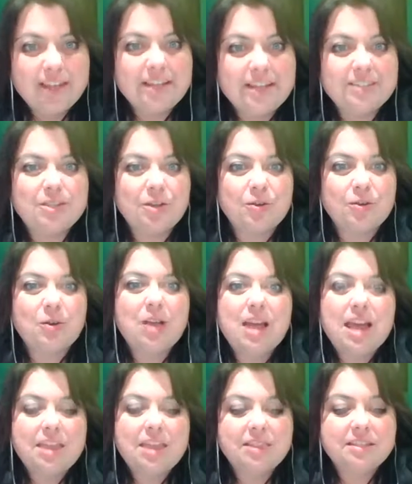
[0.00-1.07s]
Right.
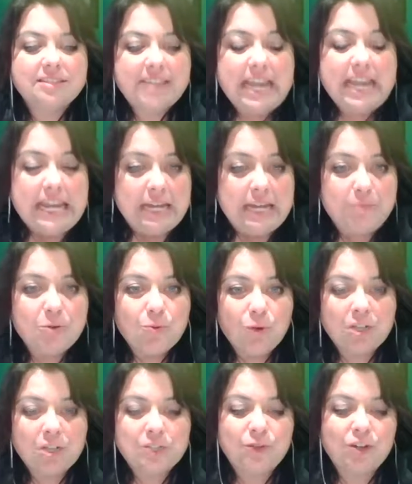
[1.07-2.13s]
the same
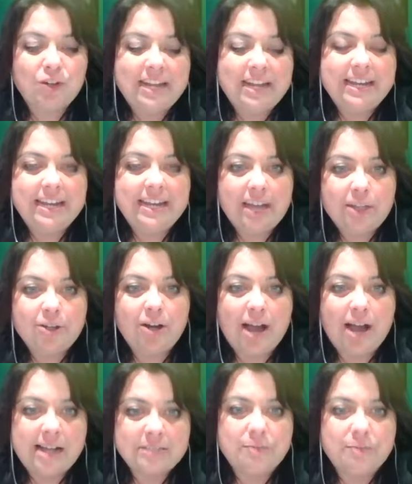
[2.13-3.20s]
works for any other
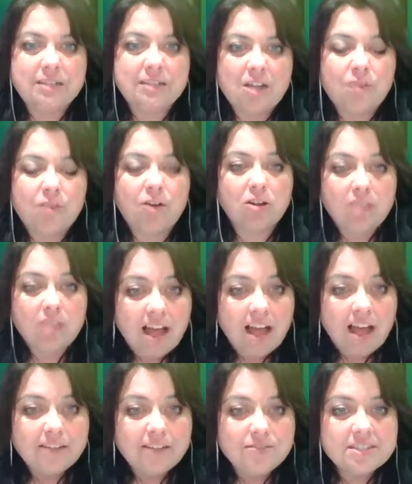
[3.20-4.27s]
aspect of our
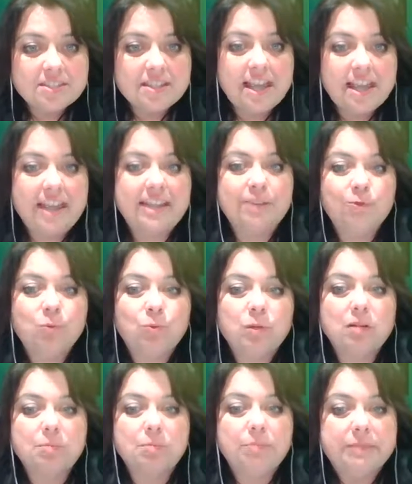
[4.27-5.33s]
lives. And if
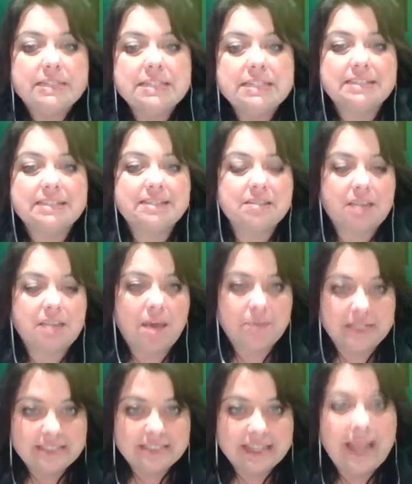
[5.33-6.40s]
we're businesses
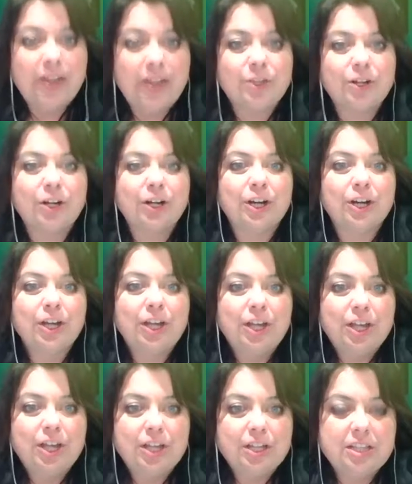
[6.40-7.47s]
coming together,
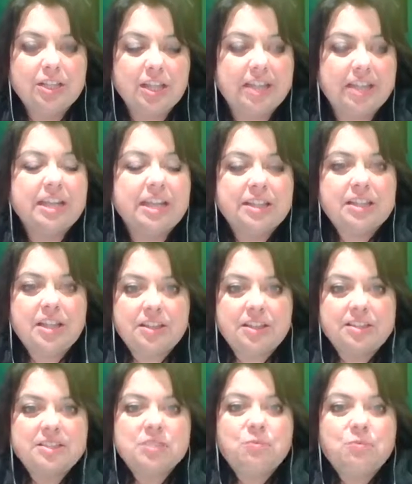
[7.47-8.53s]
like it,
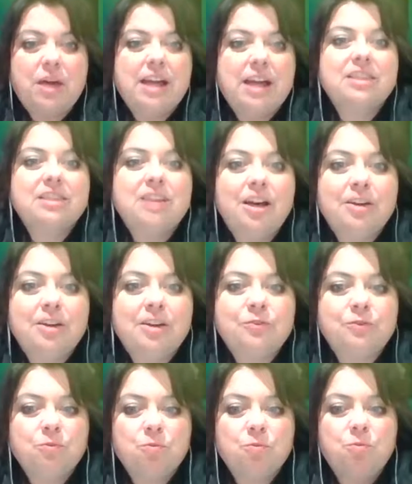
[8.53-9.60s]
this is why I love
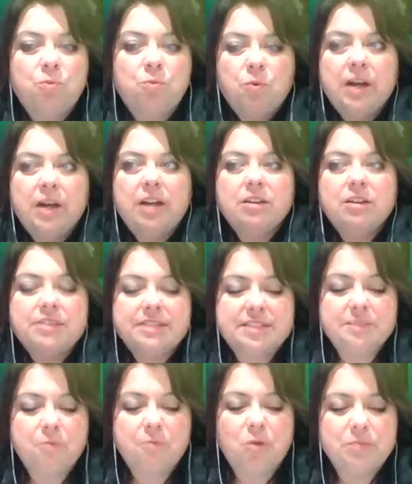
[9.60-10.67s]
where
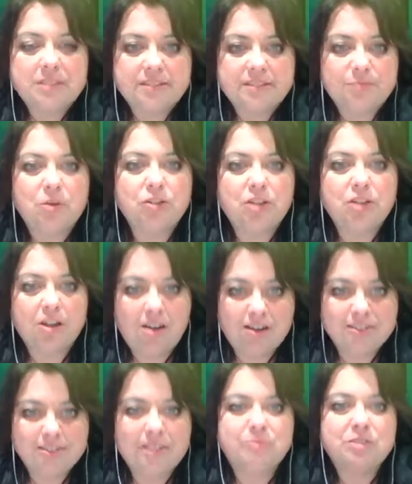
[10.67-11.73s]
this small business small talk
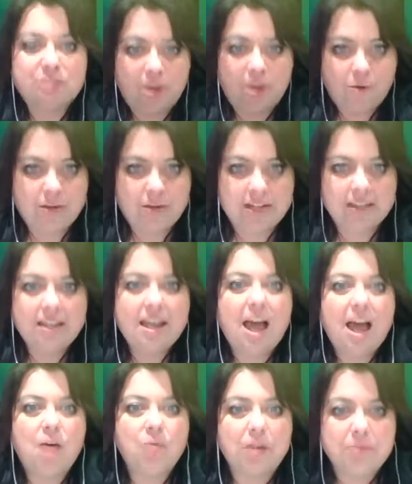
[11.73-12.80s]
concept is going.
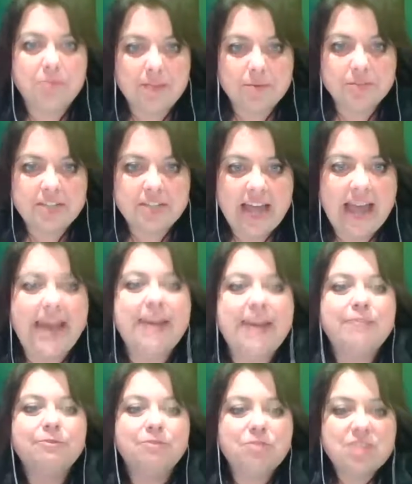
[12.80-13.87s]
I want to be able to
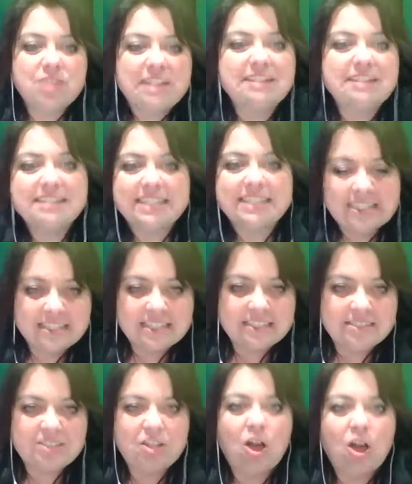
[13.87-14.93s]
have things like
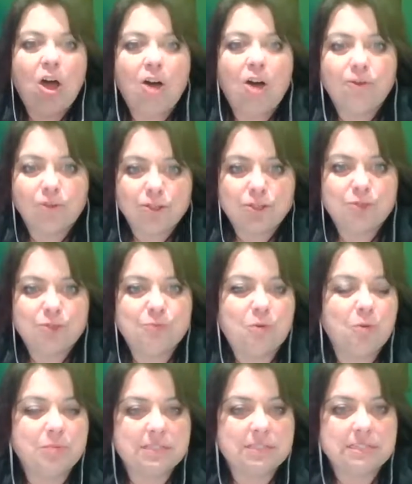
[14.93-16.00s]
this to offer to
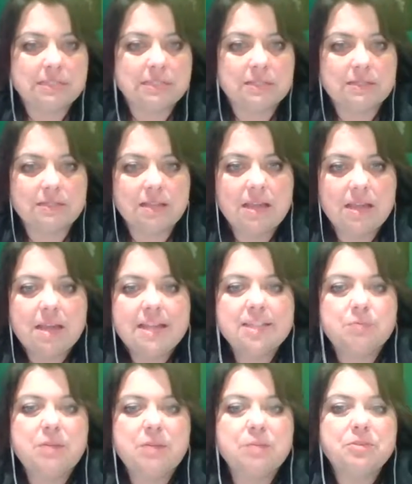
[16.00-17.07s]
small businesses
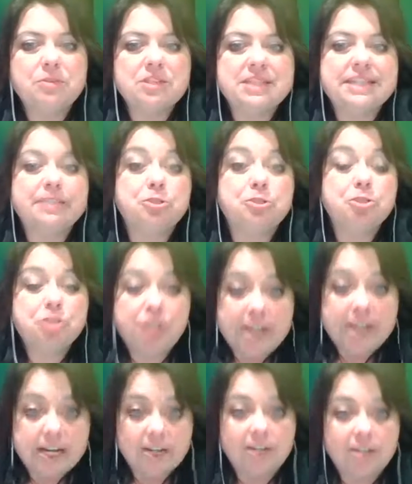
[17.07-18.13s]
to be able to then
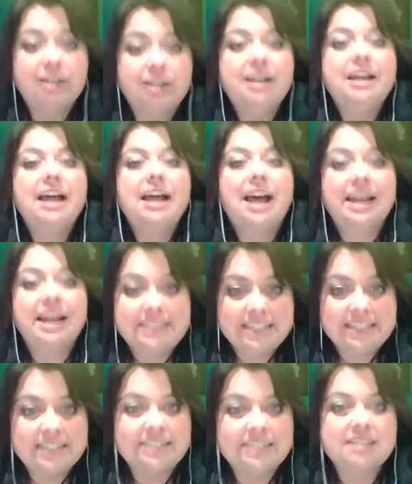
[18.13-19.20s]
share
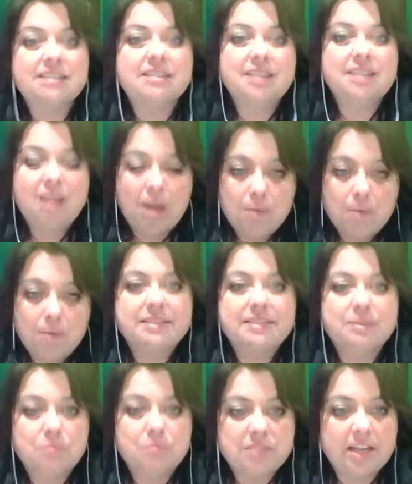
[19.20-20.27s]
ideas amongst
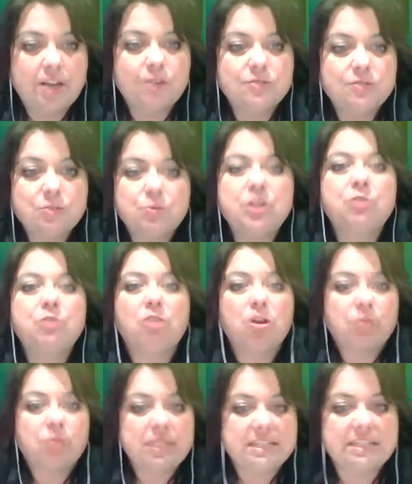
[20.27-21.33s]
themselves and we
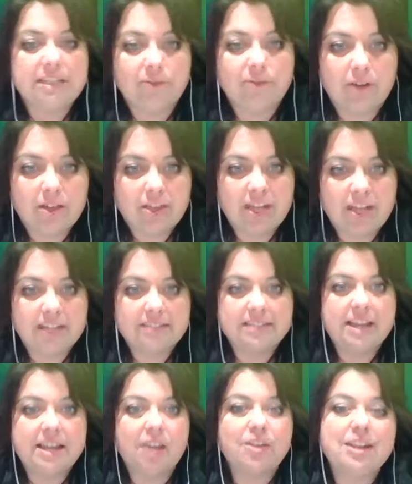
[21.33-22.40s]
grow into different things.
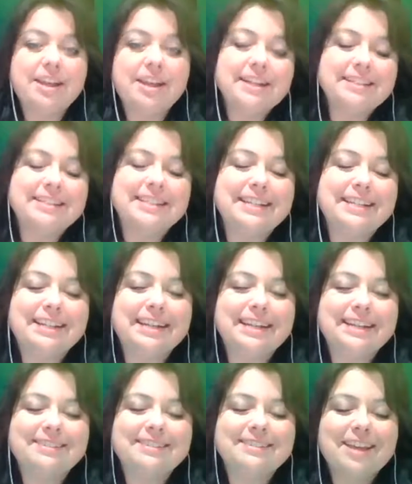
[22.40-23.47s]
Now the nice thing
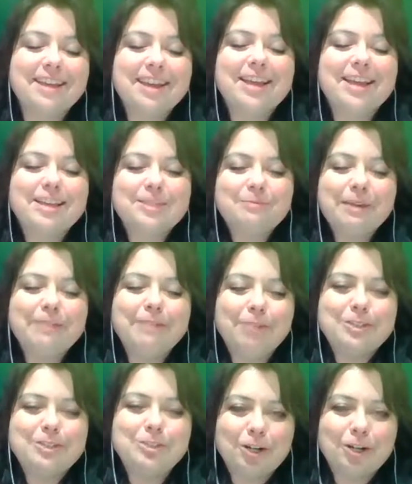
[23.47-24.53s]
is is my
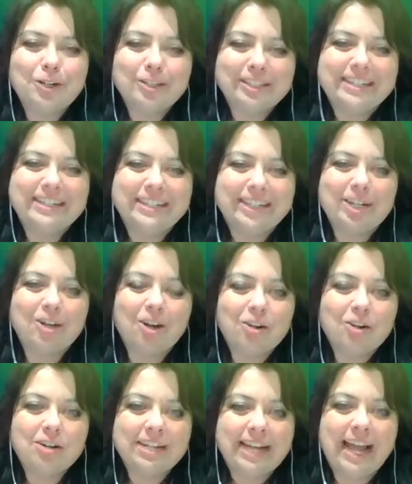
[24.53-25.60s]
friend Charlene here
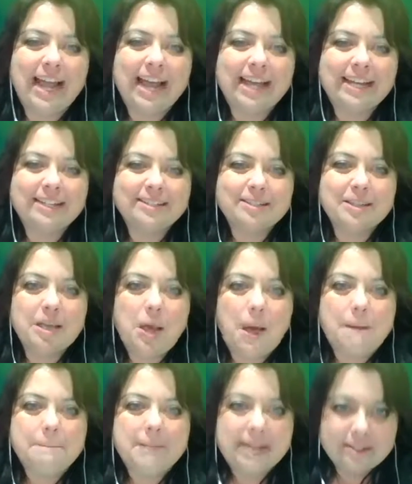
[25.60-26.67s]
already has
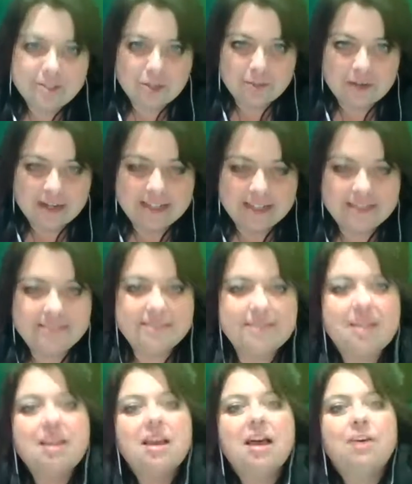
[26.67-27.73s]
masterminds
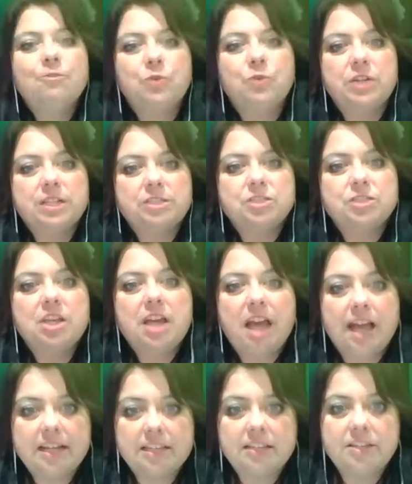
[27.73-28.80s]
of mm-hmm. which I